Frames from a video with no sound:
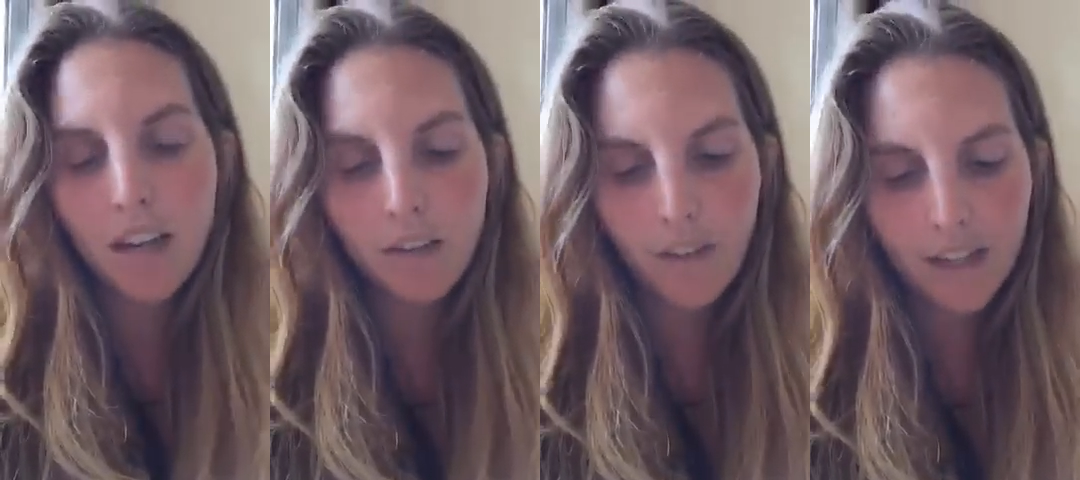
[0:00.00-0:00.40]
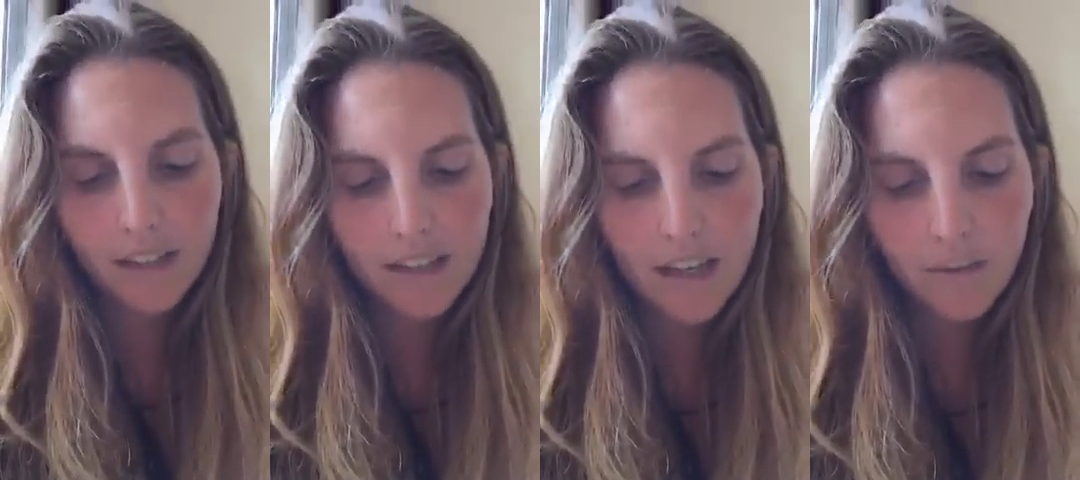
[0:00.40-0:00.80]
I
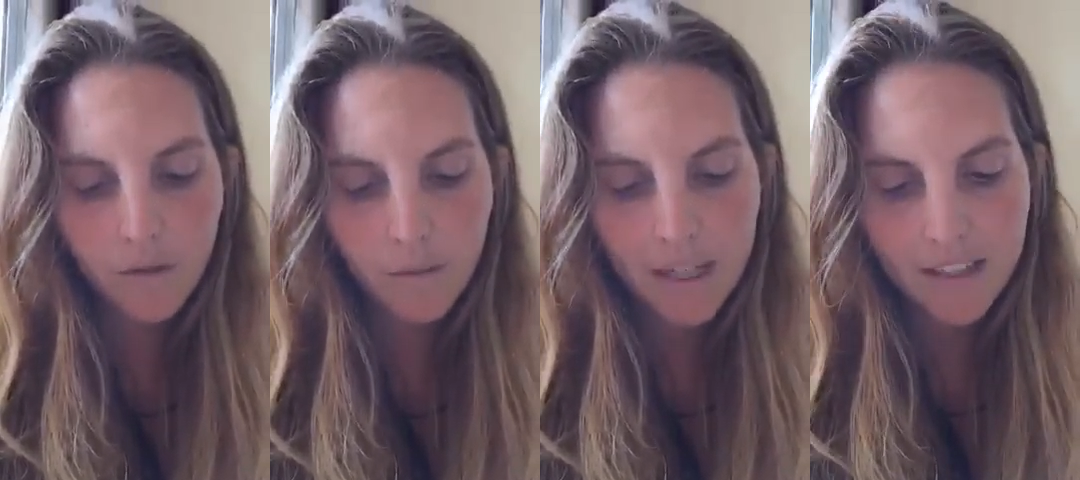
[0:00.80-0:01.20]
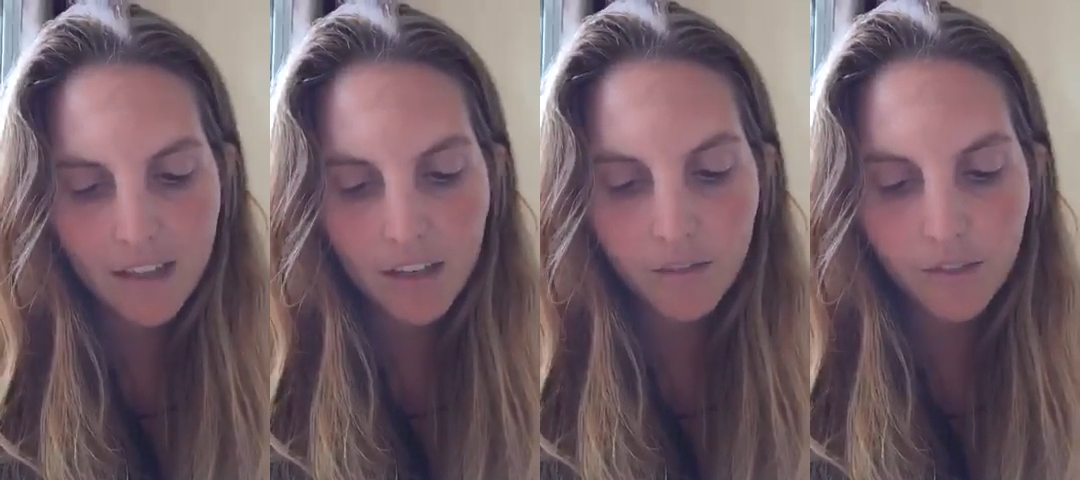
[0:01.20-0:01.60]
find that for
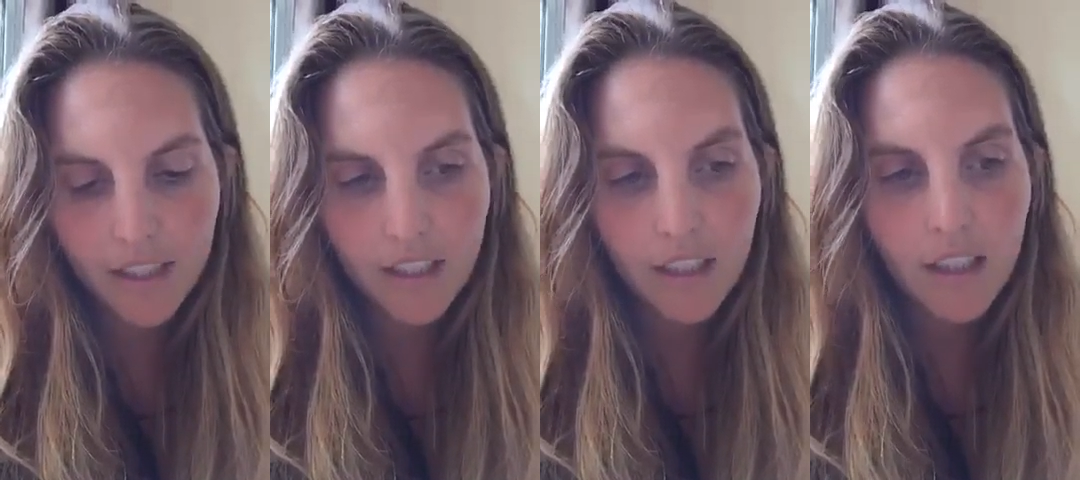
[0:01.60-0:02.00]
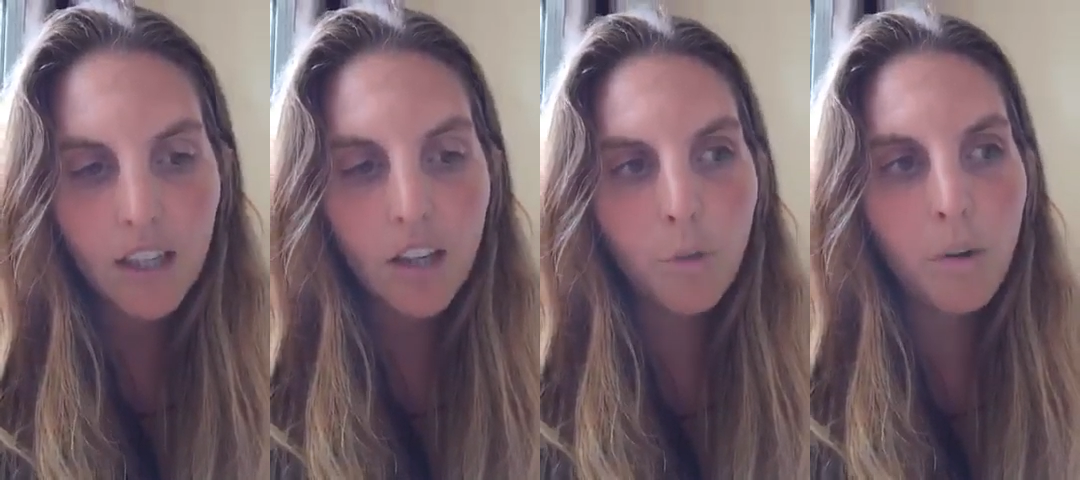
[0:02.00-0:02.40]
myself, like
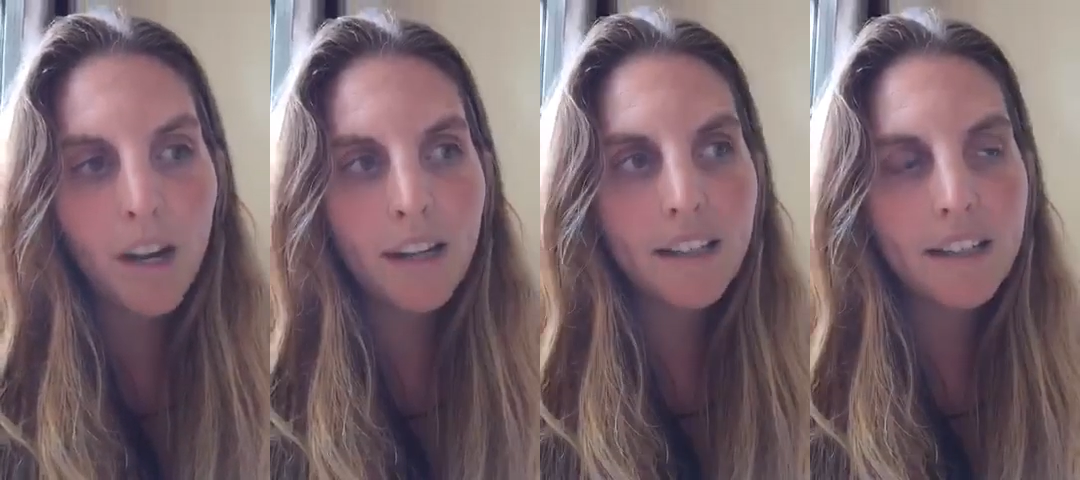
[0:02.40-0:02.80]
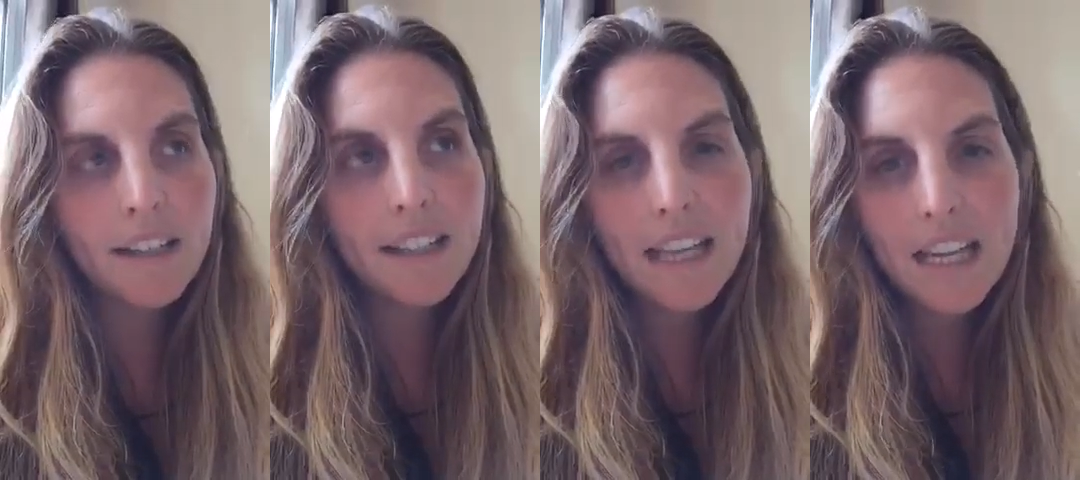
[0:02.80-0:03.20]
when I can
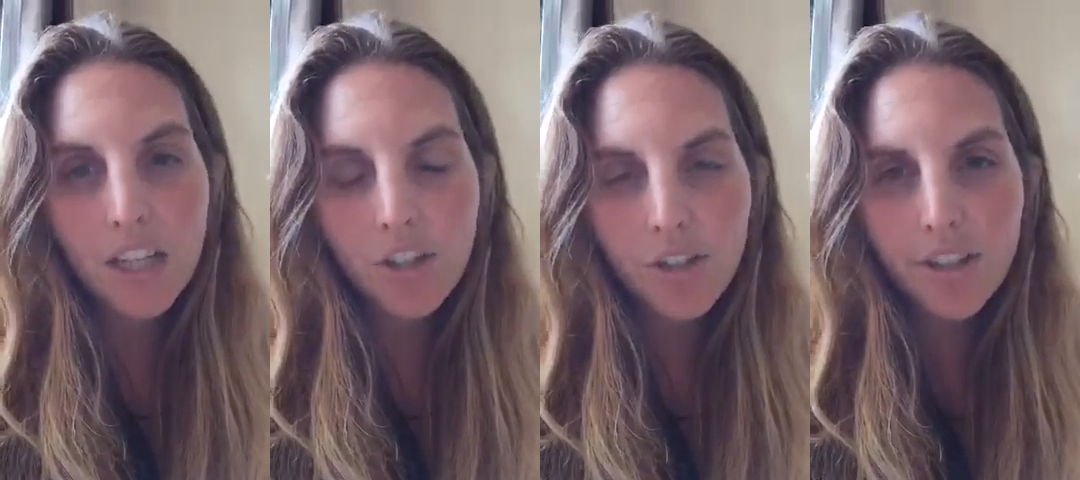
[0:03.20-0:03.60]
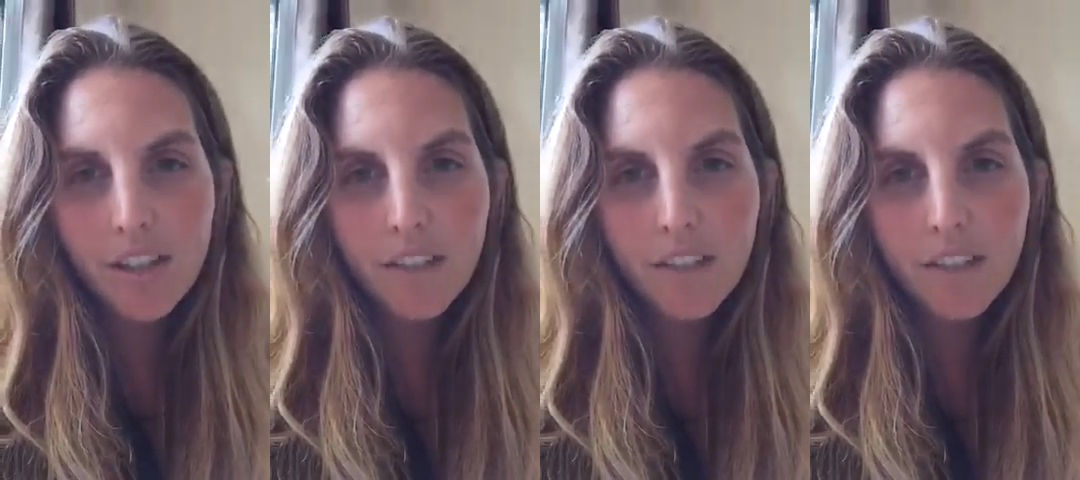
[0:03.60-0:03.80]
engage